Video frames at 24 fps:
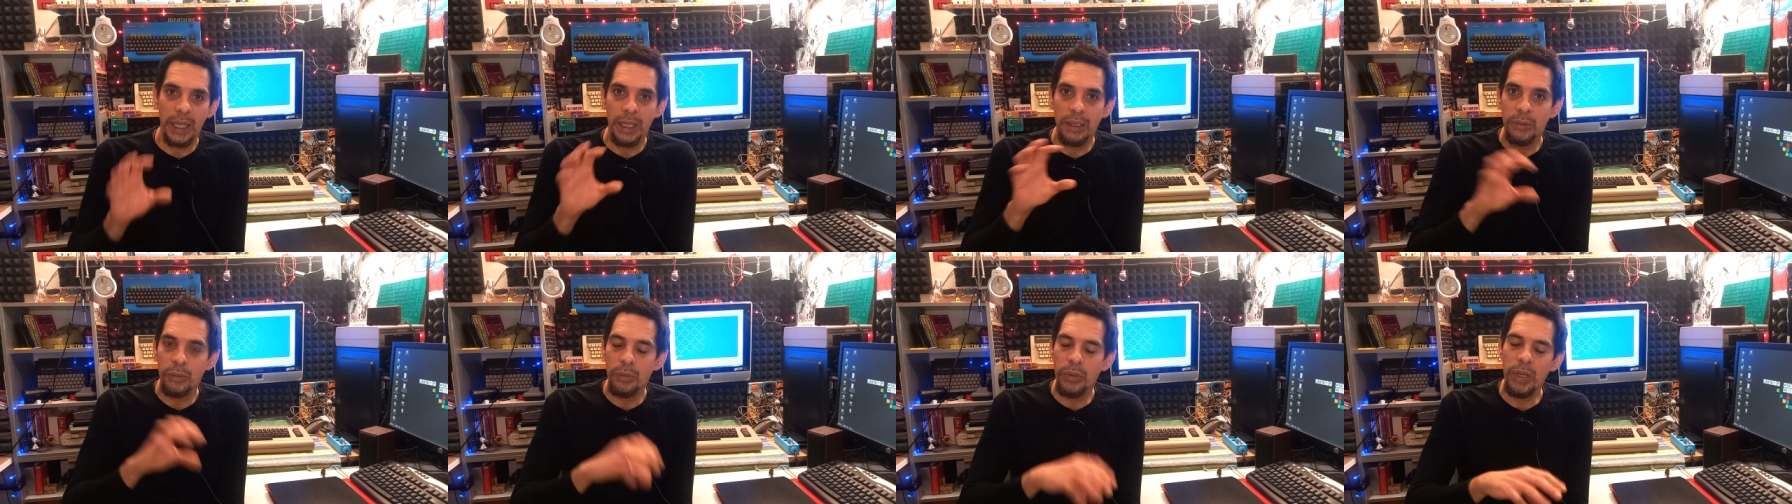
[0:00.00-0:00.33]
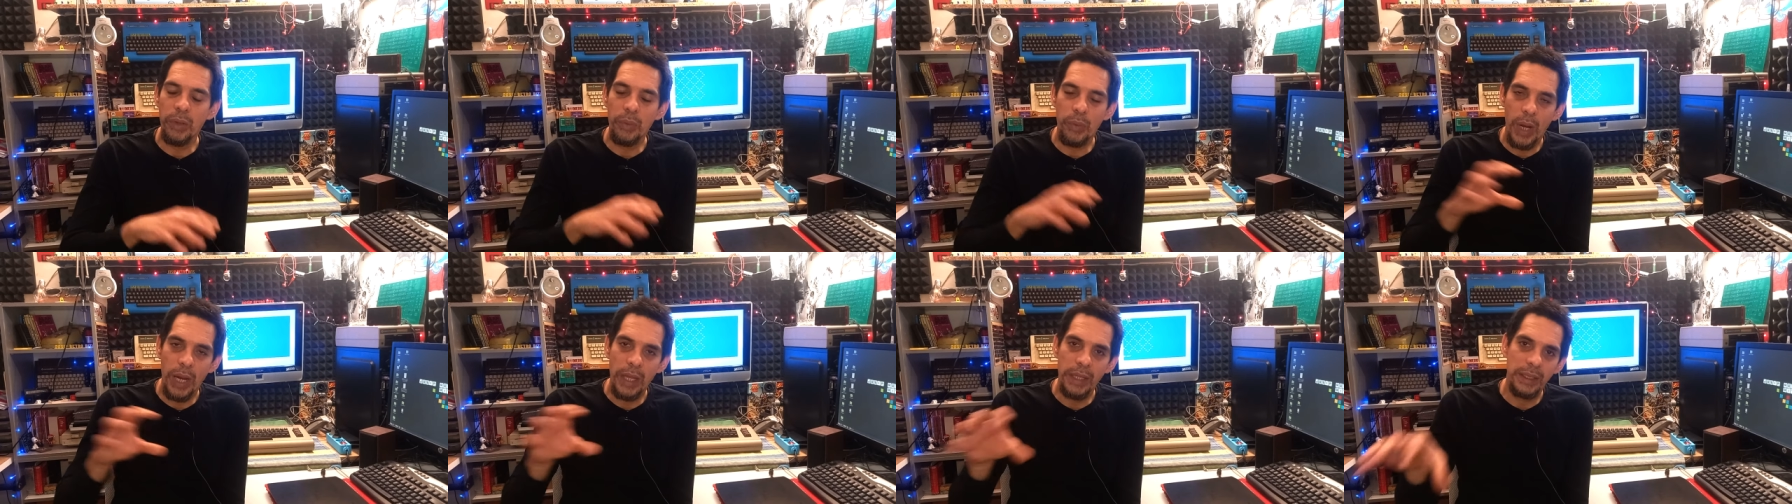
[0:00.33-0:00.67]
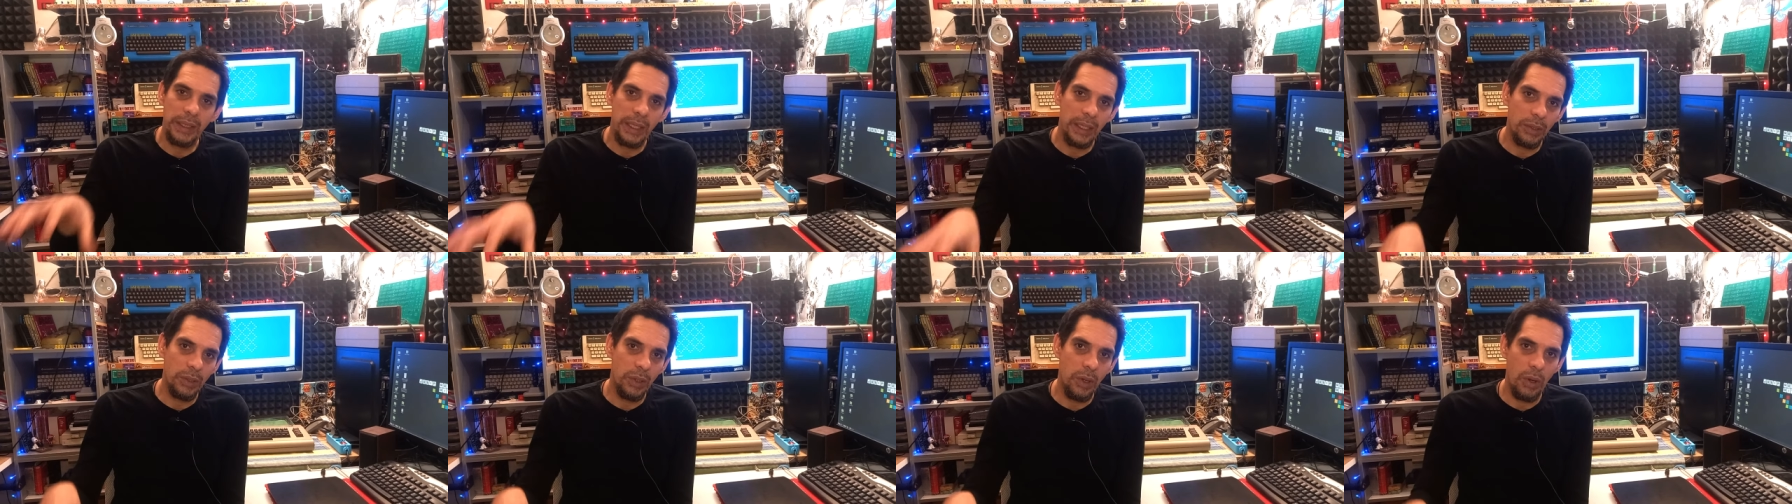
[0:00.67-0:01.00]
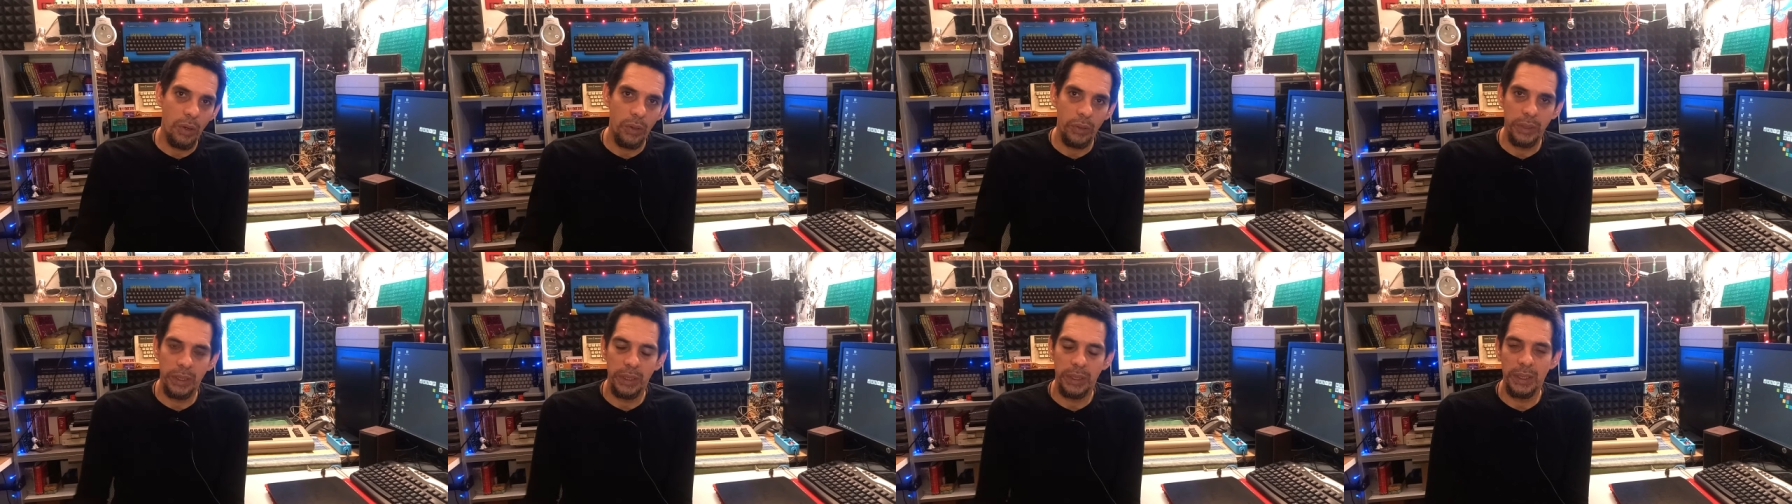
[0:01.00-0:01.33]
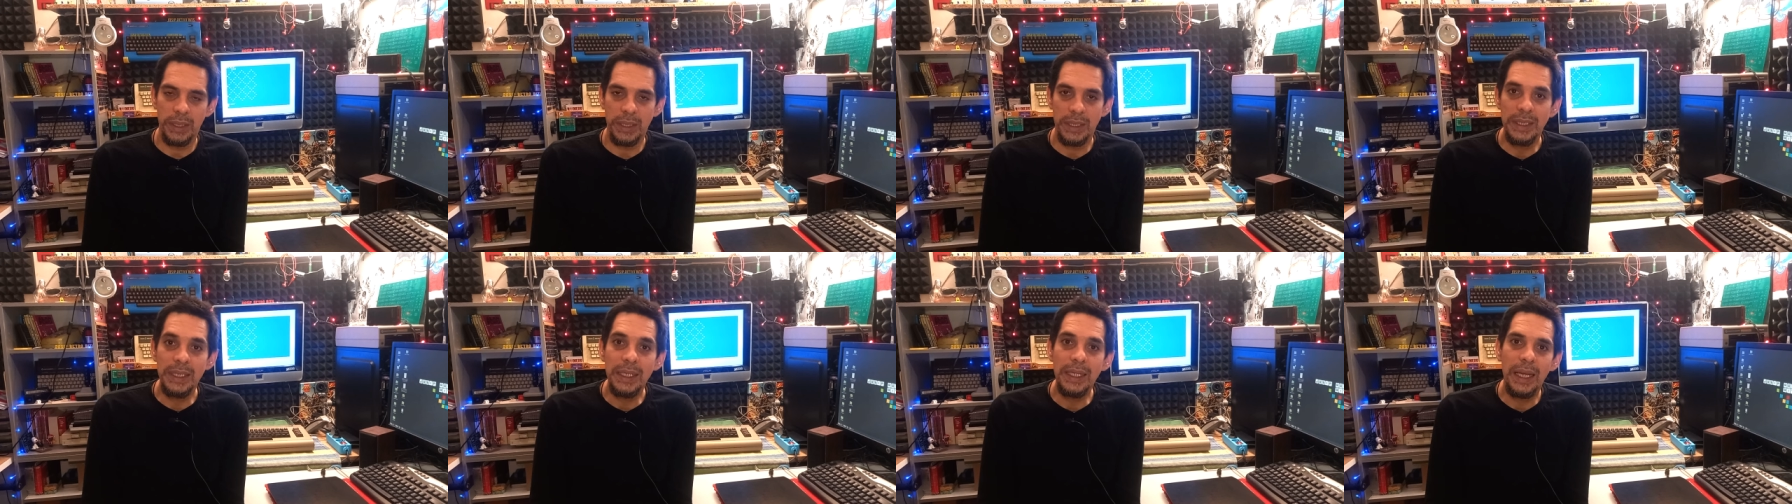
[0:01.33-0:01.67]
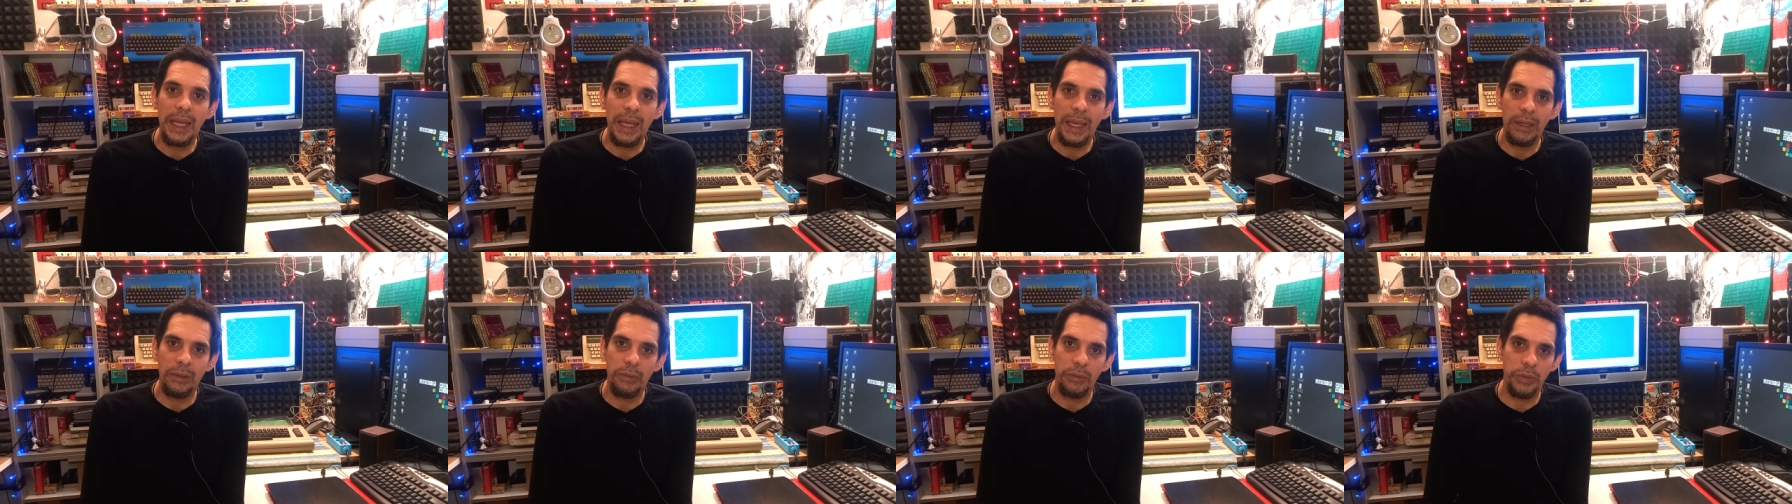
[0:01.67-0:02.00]
then rewrite that code in C
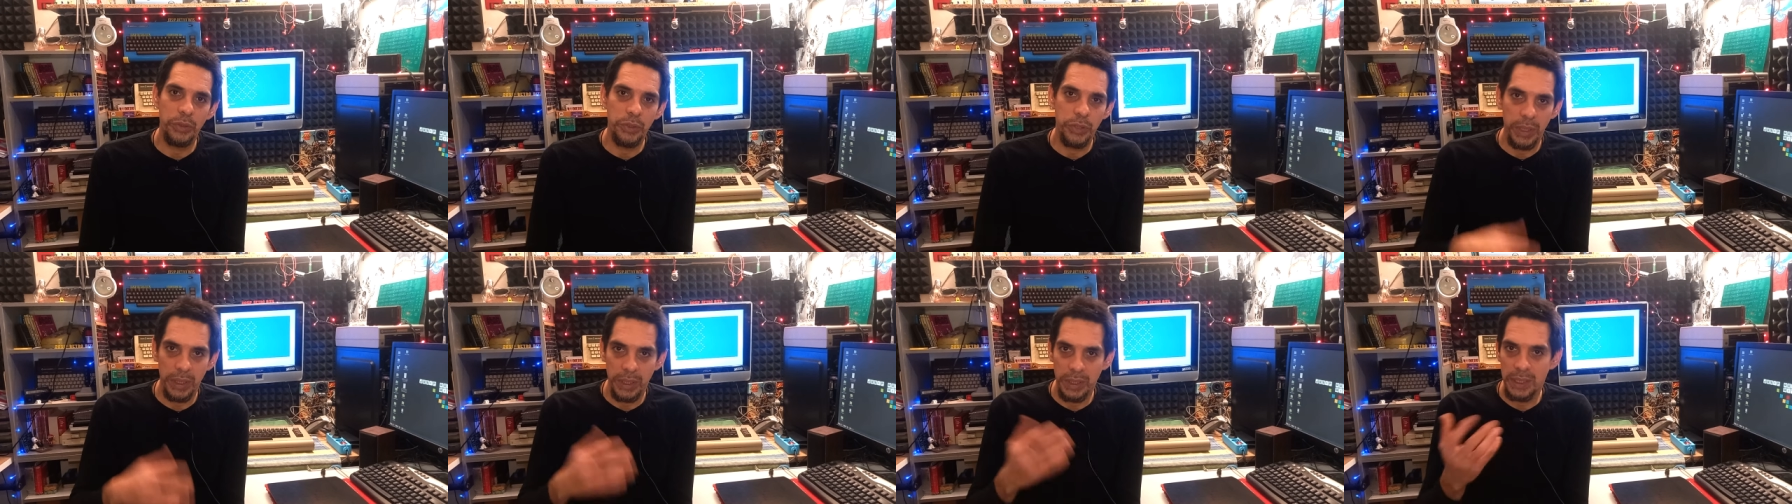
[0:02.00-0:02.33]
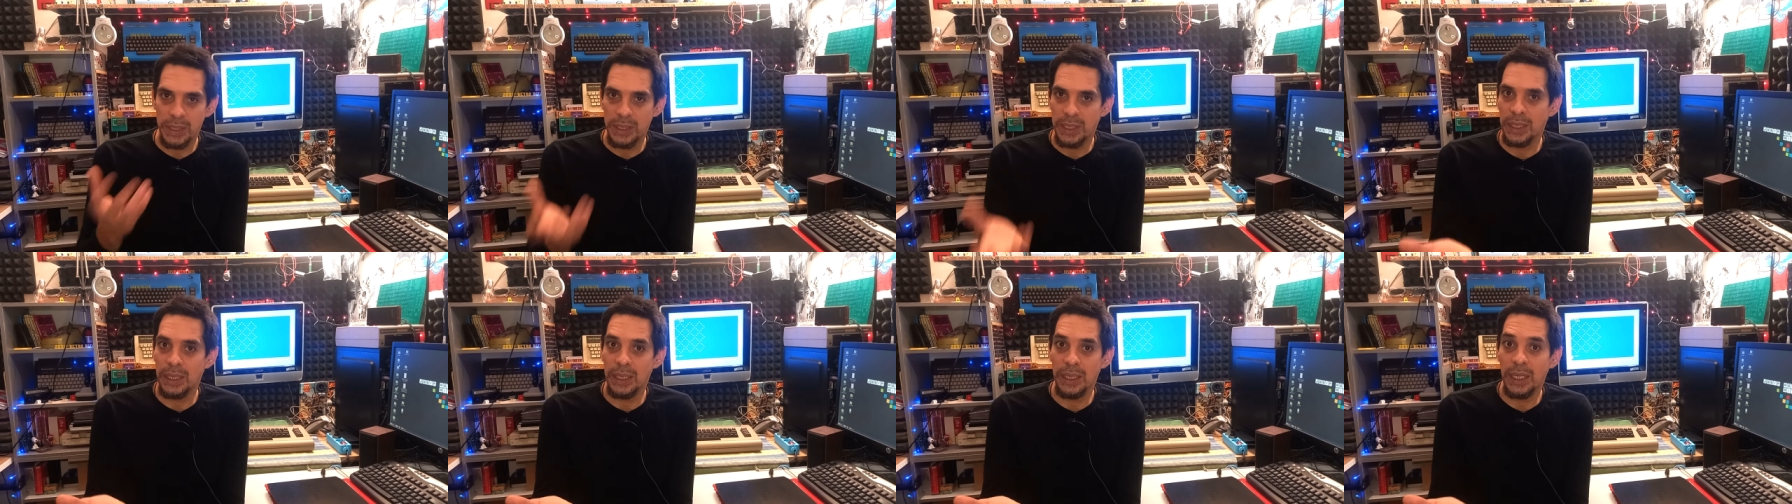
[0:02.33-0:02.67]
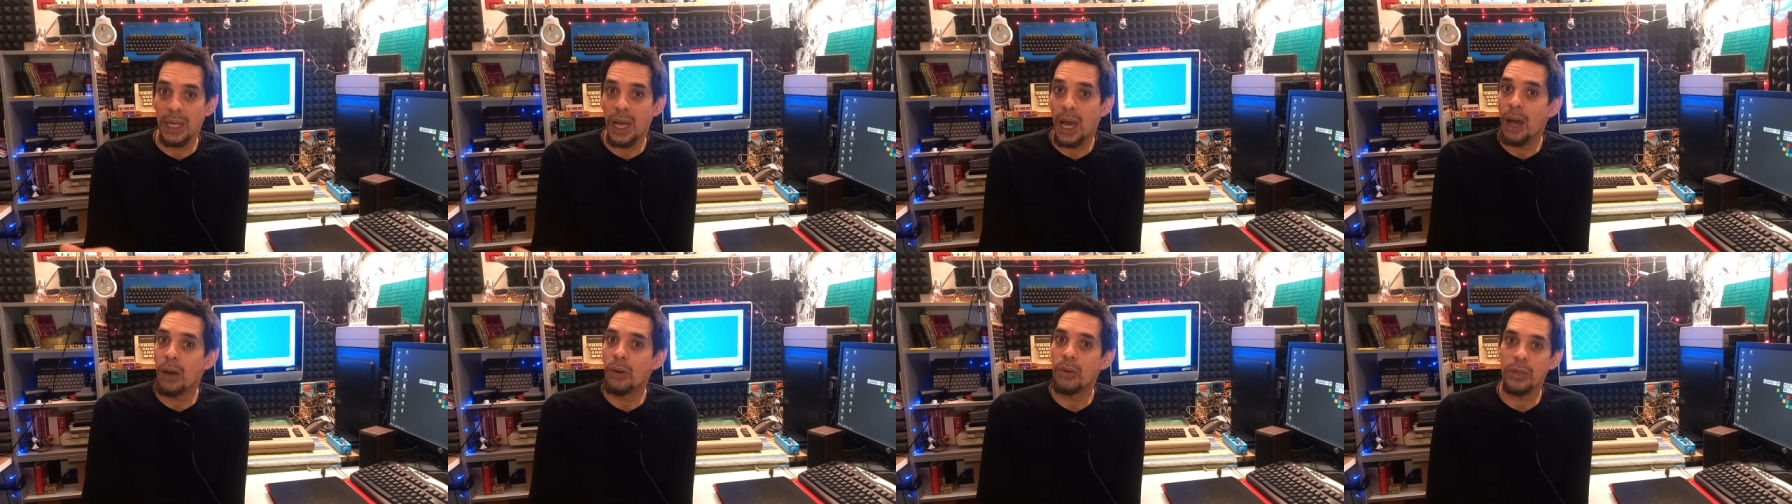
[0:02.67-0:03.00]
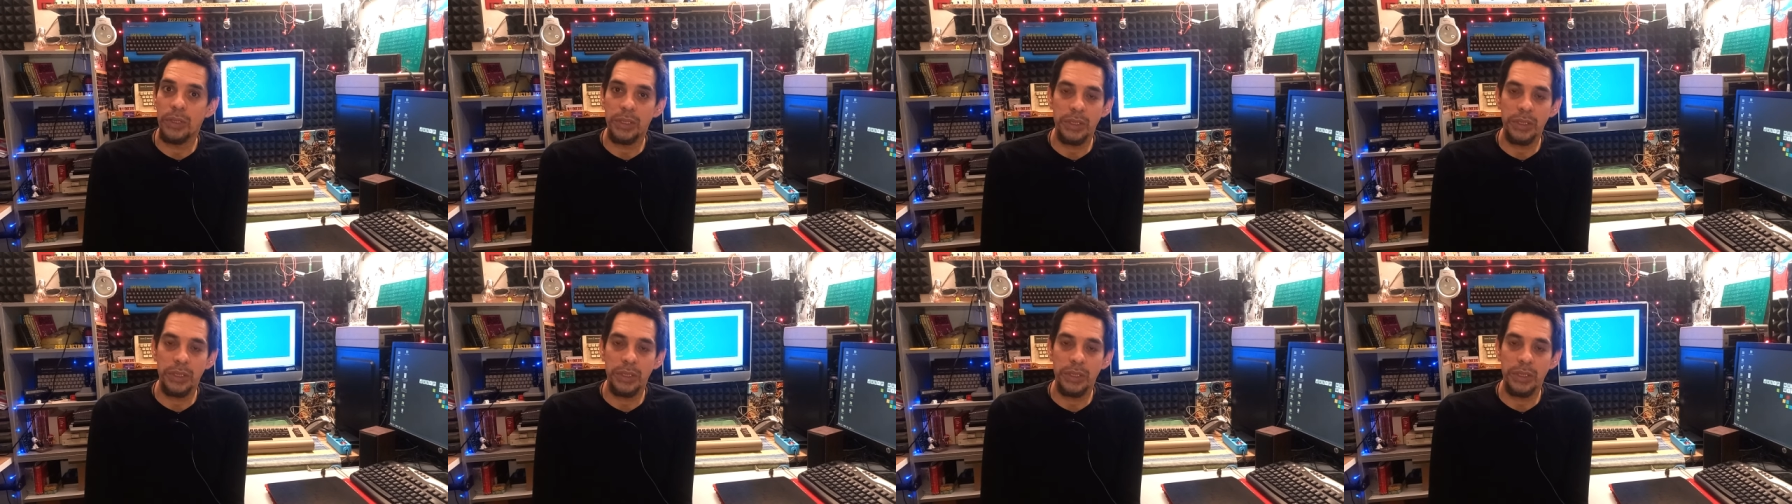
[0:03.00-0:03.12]
language and see how